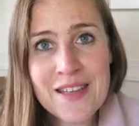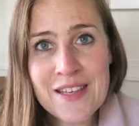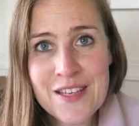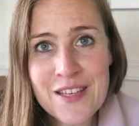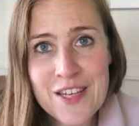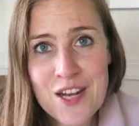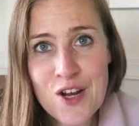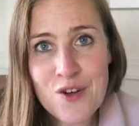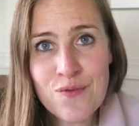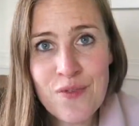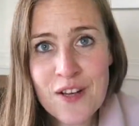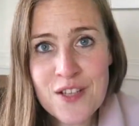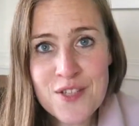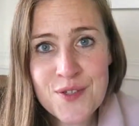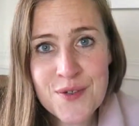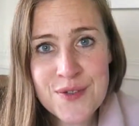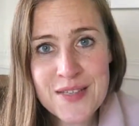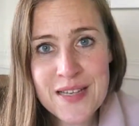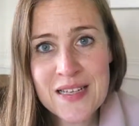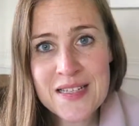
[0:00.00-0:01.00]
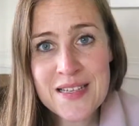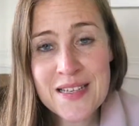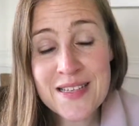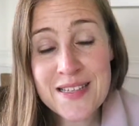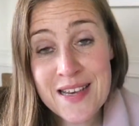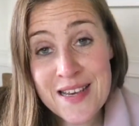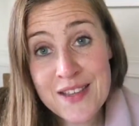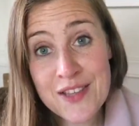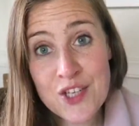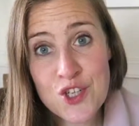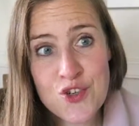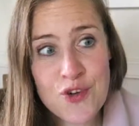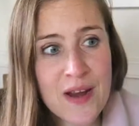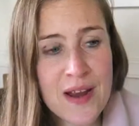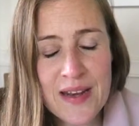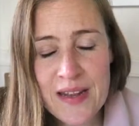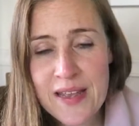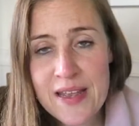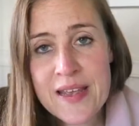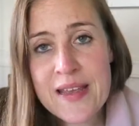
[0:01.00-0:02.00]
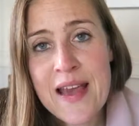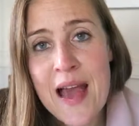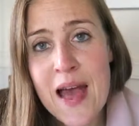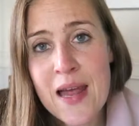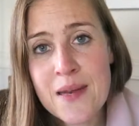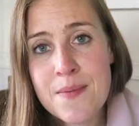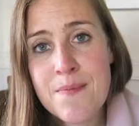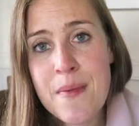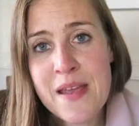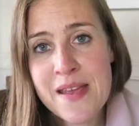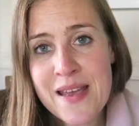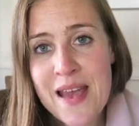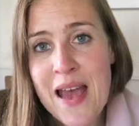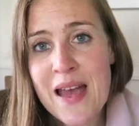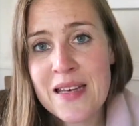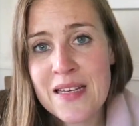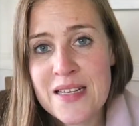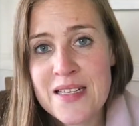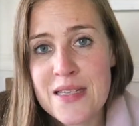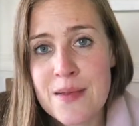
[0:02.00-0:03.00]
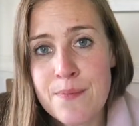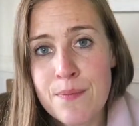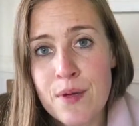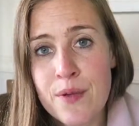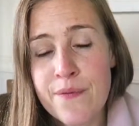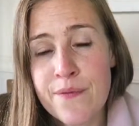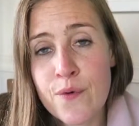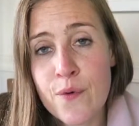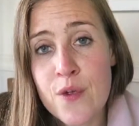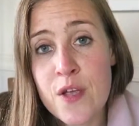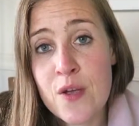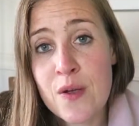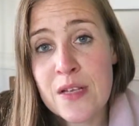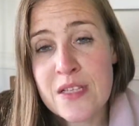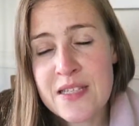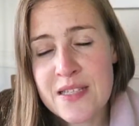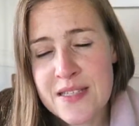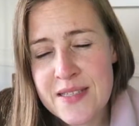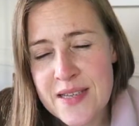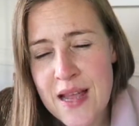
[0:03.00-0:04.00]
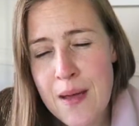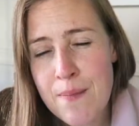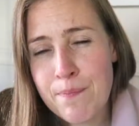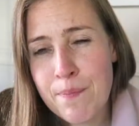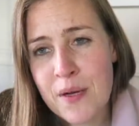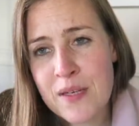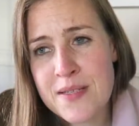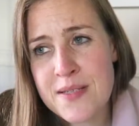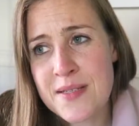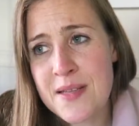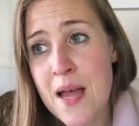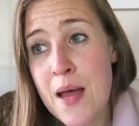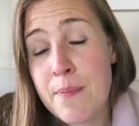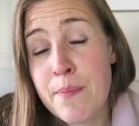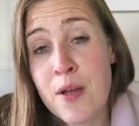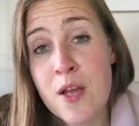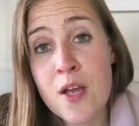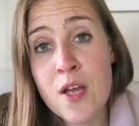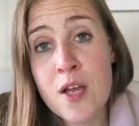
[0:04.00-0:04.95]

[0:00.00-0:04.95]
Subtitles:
You know, Russell says this in the training. He can't make it any simpler for you. It's step by step,